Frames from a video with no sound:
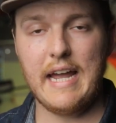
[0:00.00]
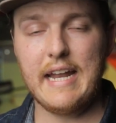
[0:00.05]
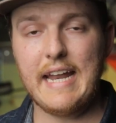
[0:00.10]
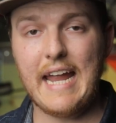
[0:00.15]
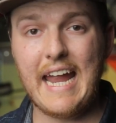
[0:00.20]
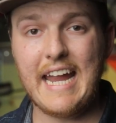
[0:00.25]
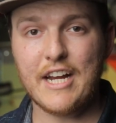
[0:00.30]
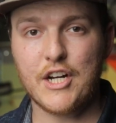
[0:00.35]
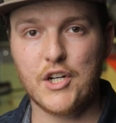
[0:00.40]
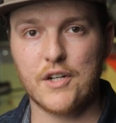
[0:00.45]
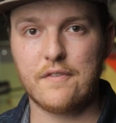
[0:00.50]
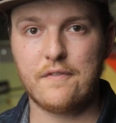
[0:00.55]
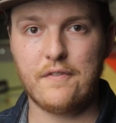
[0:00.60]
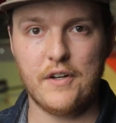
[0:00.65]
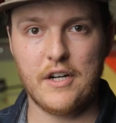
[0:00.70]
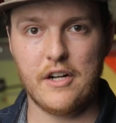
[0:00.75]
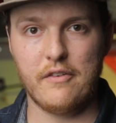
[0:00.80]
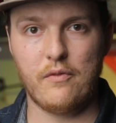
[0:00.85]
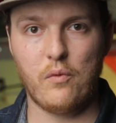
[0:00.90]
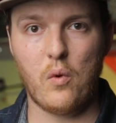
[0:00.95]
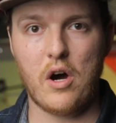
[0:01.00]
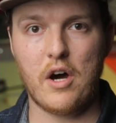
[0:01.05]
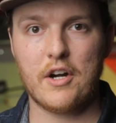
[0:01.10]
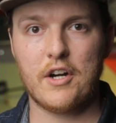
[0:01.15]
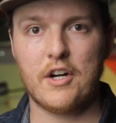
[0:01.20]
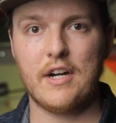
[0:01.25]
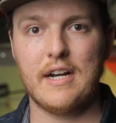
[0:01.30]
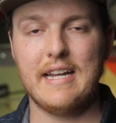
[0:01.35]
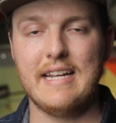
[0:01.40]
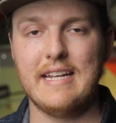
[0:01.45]
An acre foot of
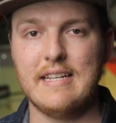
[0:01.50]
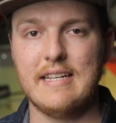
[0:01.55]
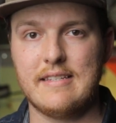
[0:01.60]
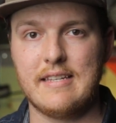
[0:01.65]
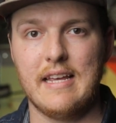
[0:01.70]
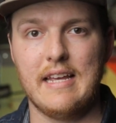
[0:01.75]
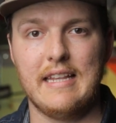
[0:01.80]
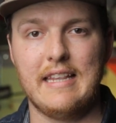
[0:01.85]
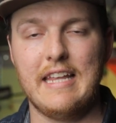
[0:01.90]
water is